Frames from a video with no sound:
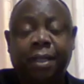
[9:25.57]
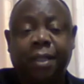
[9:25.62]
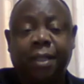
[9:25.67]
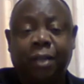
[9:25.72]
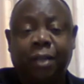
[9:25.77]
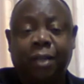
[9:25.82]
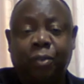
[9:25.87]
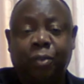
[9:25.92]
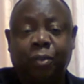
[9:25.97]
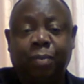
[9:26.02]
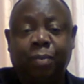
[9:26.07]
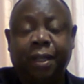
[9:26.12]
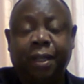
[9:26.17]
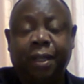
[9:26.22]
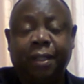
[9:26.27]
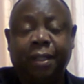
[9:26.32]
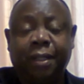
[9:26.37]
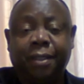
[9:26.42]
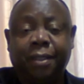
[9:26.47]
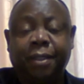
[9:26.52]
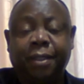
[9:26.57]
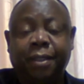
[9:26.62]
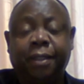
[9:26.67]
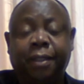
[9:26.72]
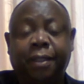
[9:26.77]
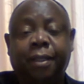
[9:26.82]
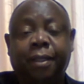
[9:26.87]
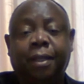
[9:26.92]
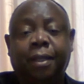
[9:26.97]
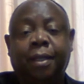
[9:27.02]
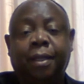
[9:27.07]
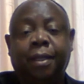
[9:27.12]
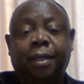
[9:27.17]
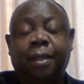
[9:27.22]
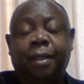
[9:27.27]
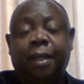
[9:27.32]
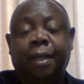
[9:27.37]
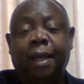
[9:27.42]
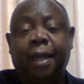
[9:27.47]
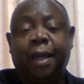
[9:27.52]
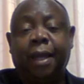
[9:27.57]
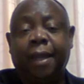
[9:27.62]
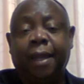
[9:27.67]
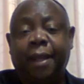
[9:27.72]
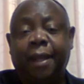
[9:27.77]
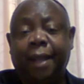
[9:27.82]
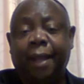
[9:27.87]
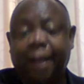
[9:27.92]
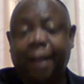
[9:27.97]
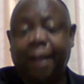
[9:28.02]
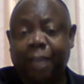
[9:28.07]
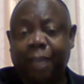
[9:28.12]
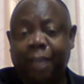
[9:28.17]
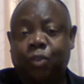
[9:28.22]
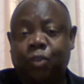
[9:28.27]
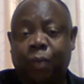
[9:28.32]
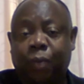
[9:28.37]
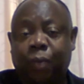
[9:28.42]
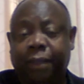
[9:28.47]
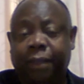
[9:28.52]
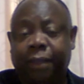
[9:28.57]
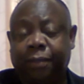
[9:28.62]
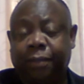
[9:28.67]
they are not blacklisting. And then the last one,